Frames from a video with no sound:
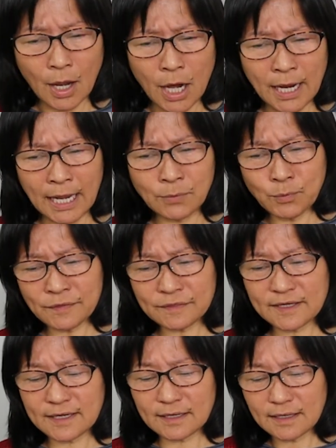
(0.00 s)
And with
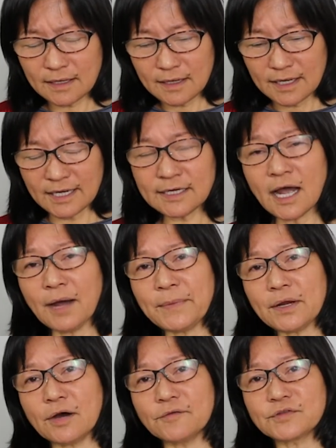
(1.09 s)
the
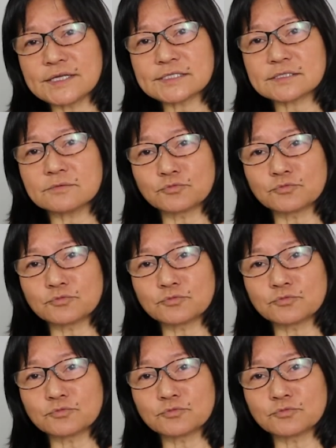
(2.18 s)
incoming of this